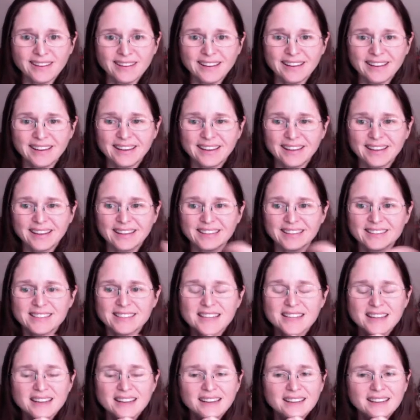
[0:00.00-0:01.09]
And
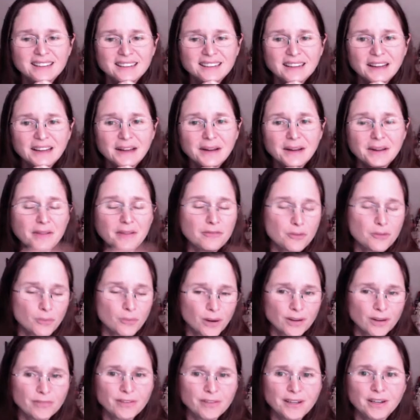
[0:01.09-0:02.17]
if you want
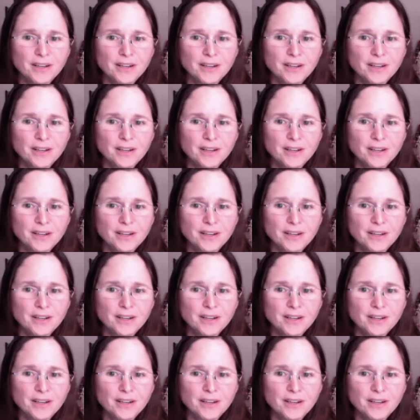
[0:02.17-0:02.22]
to find